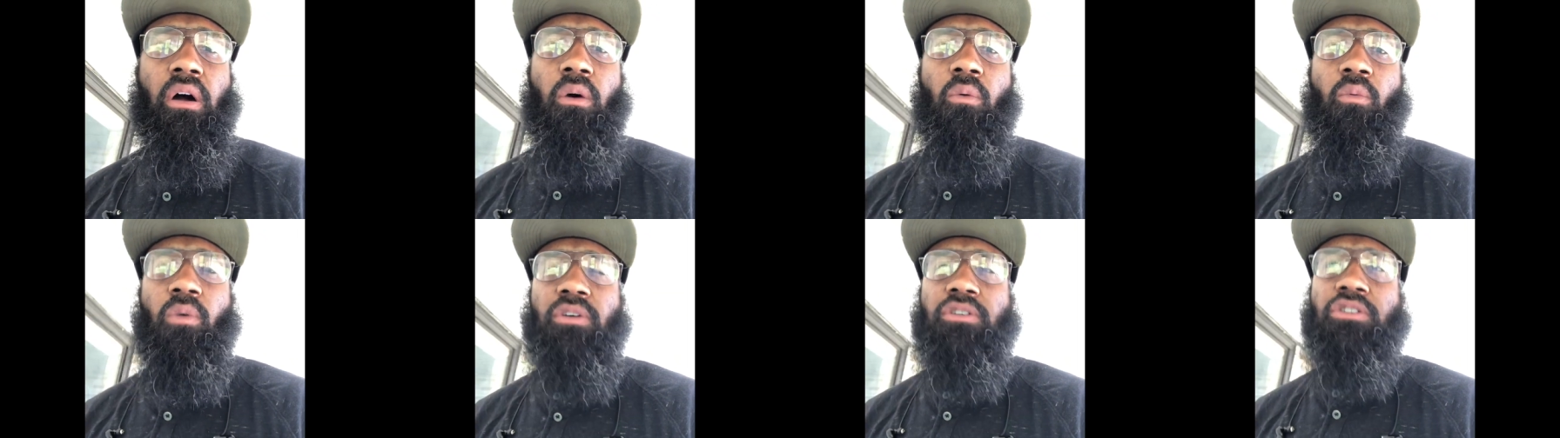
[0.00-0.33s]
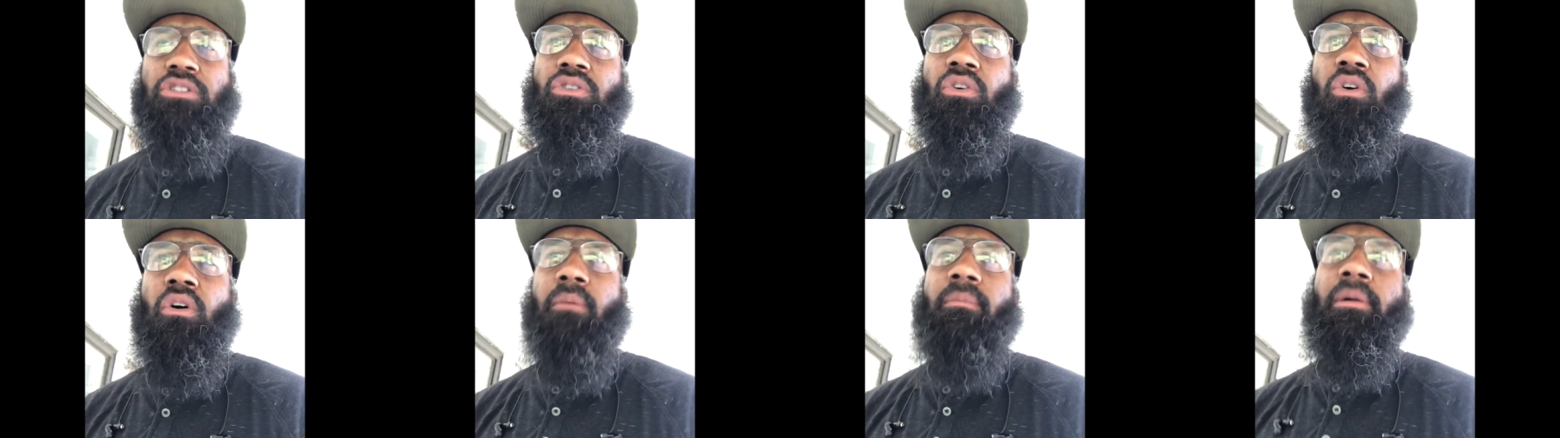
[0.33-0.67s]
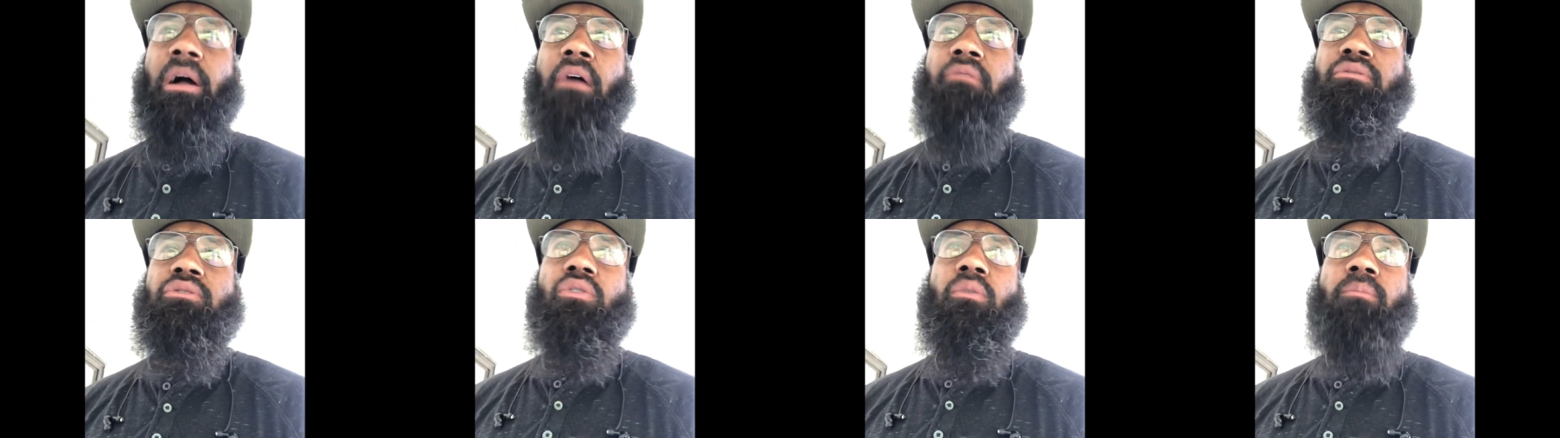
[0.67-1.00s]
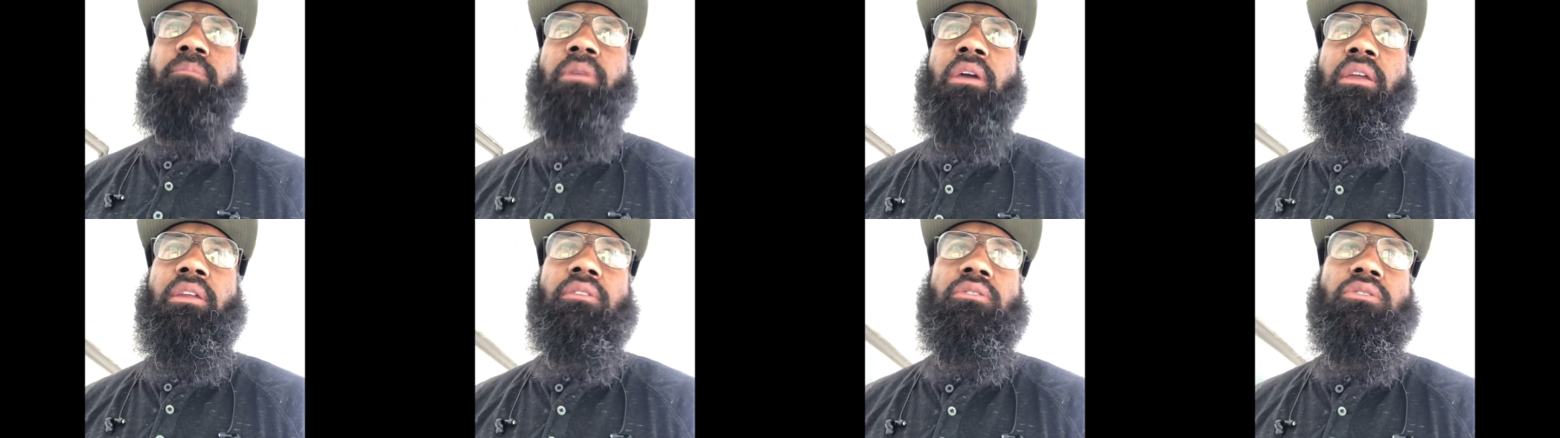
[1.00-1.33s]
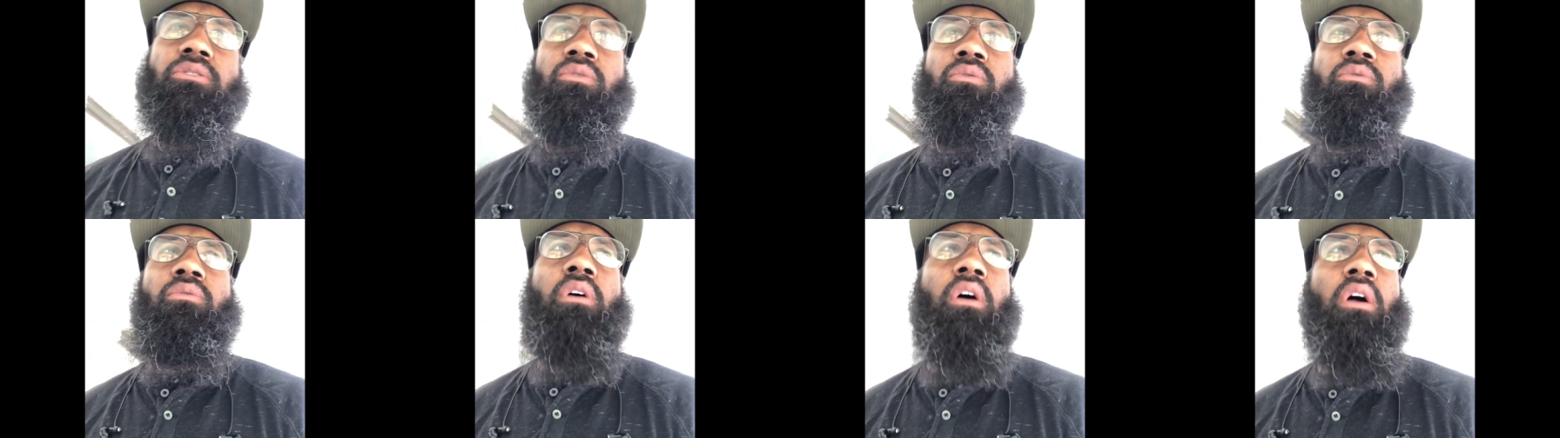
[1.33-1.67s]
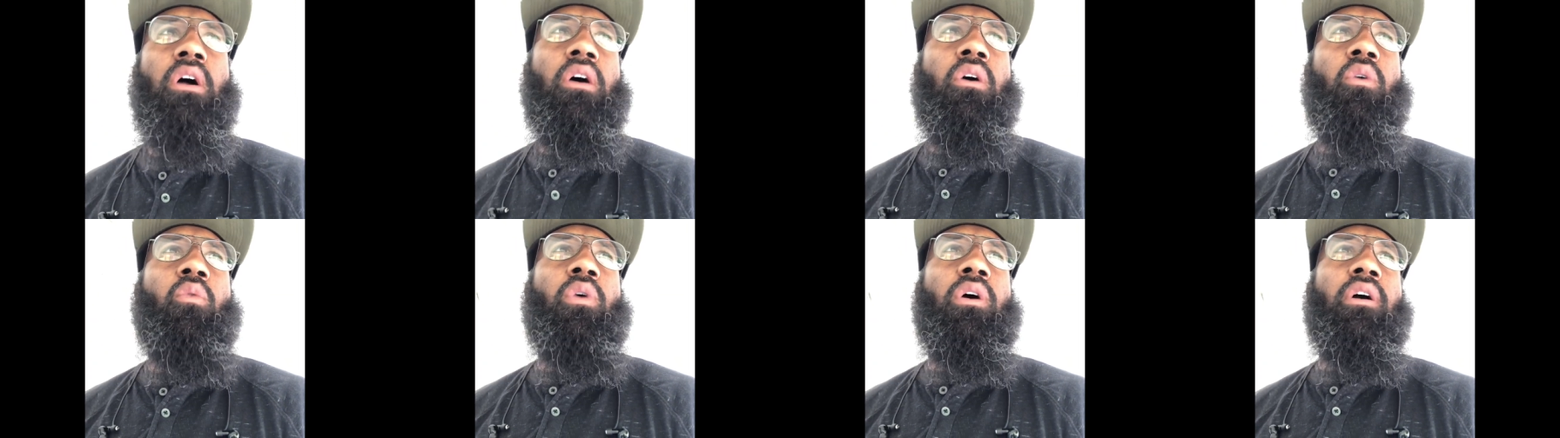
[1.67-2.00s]
was showing me, I was obedient to
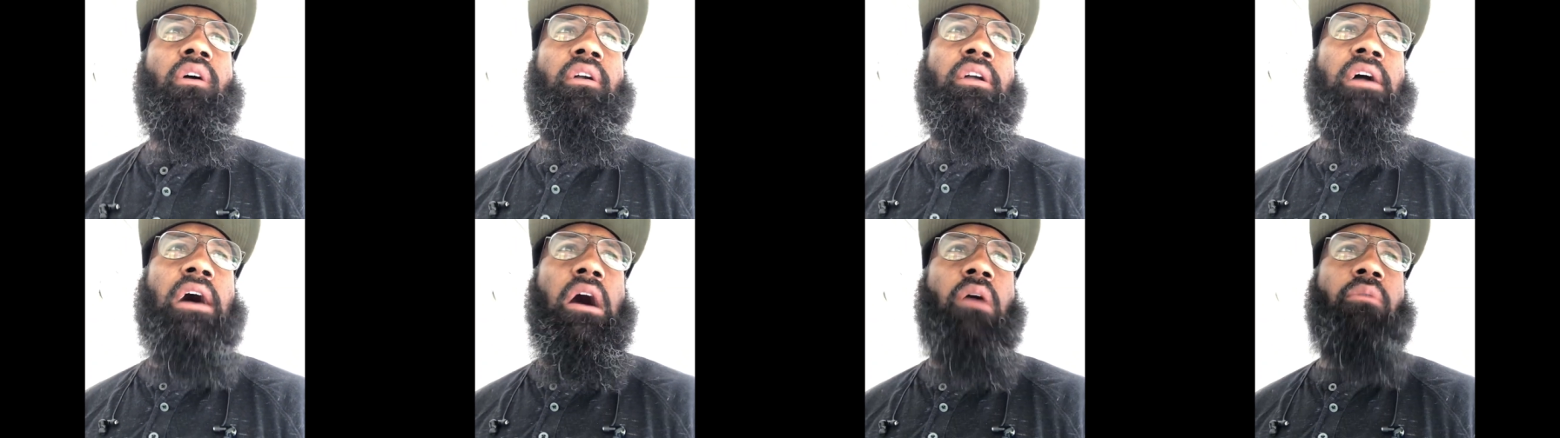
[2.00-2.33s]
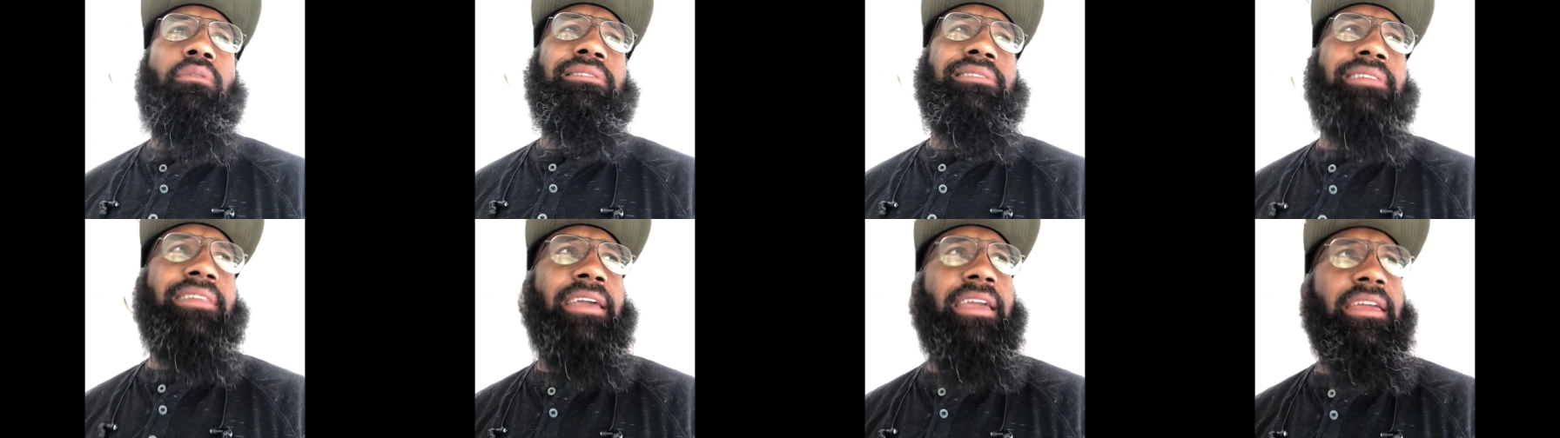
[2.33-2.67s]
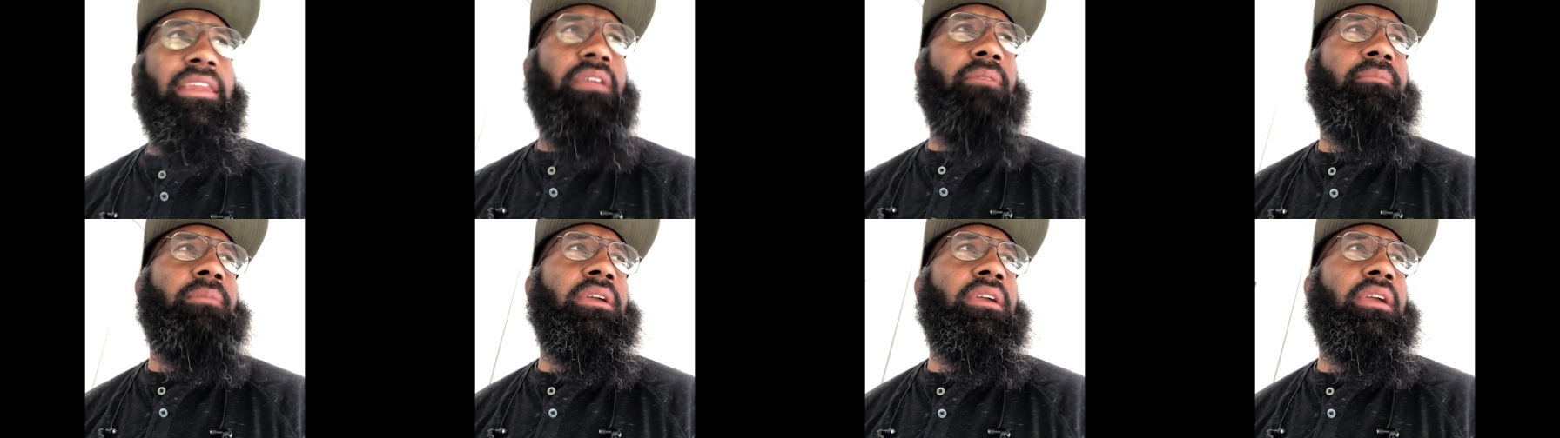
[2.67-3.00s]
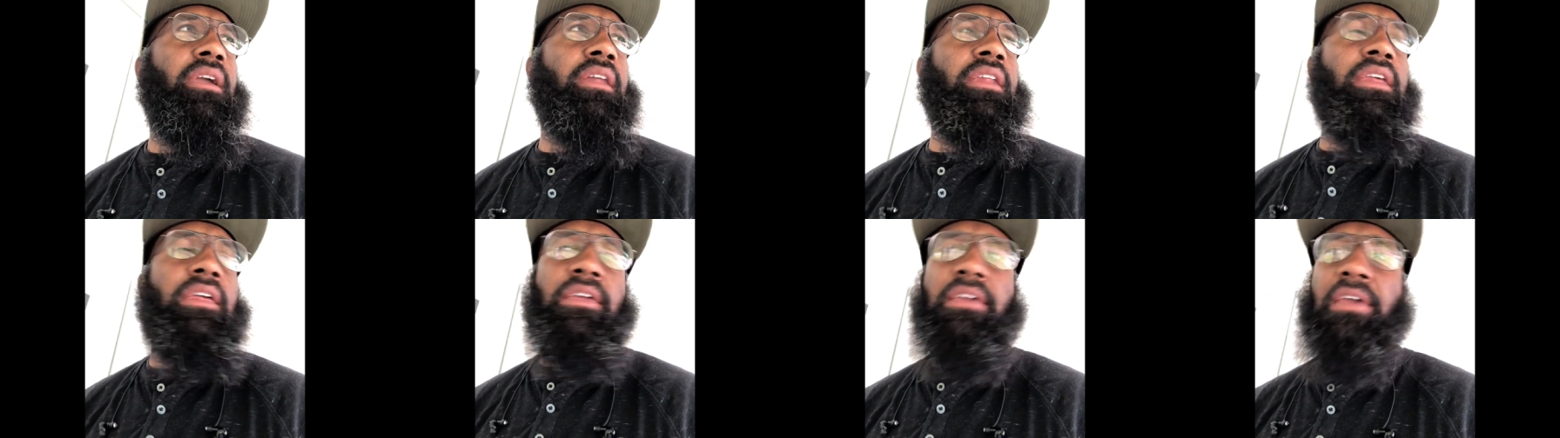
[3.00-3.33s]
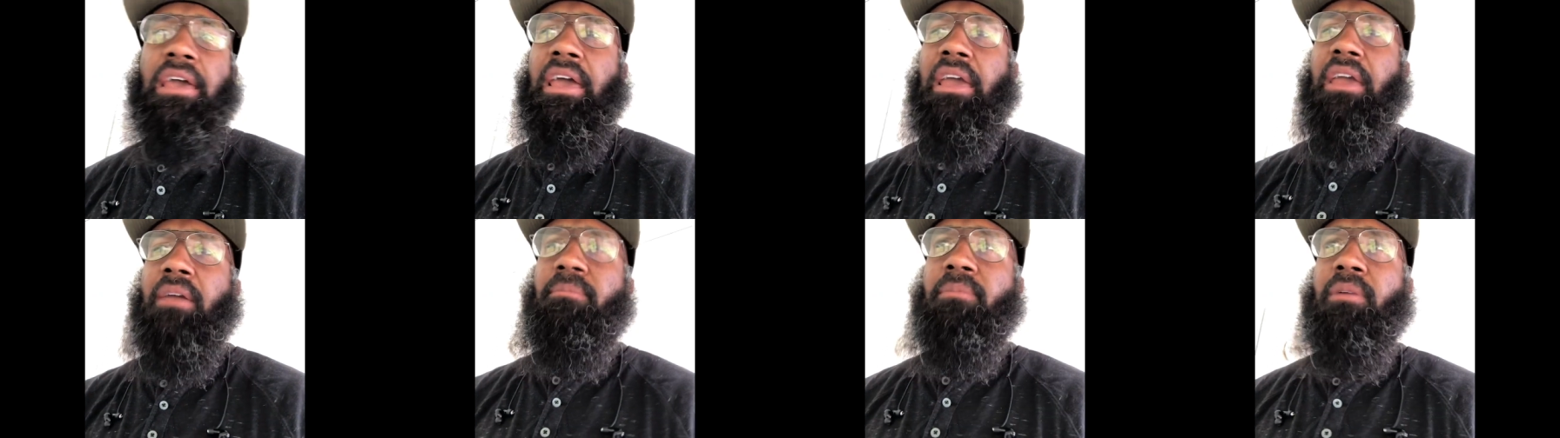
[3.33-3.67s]
where God was leading me. And he gave